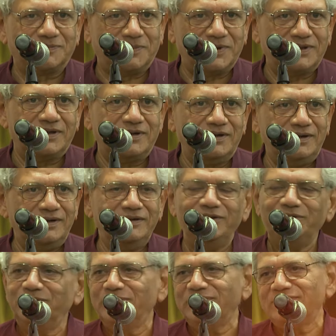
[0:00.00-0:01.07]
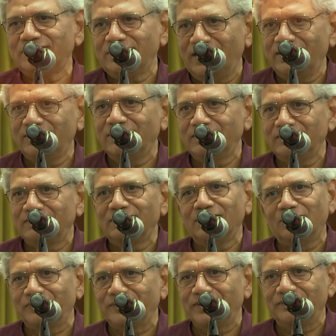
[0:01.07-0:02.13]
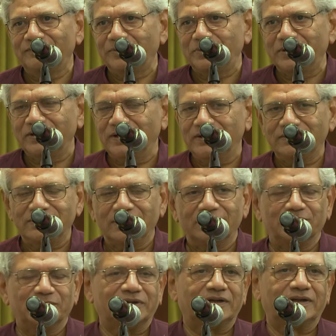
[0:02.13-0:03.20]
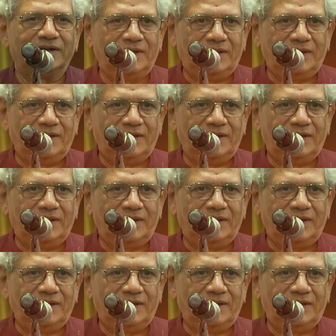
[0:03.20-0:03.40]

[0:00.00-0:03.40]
particularly in the US and of everybody else in the world.